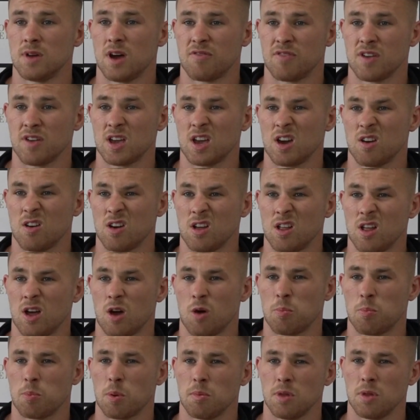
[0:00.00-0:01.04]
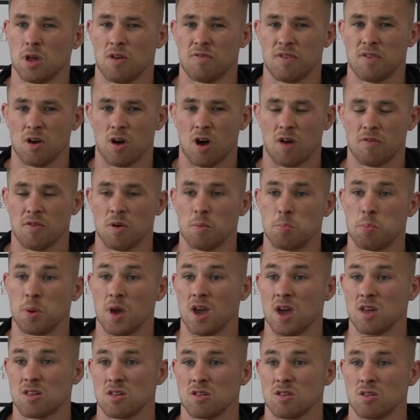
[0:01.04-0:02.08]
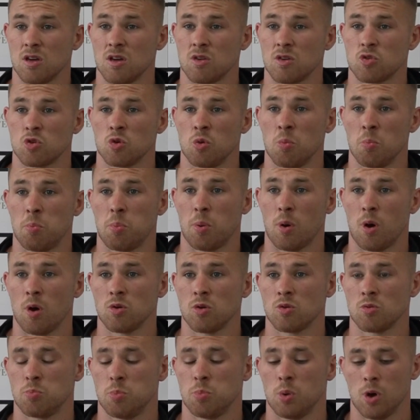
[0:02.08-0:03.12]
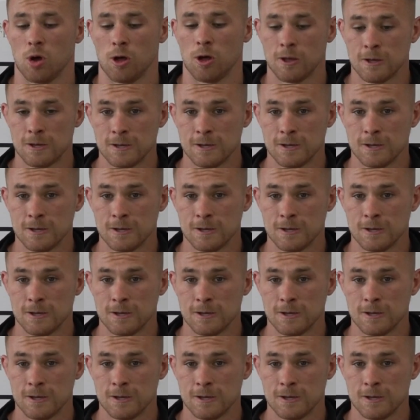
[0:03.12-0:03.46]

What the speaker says: I think I'll probably off at pace at some point, but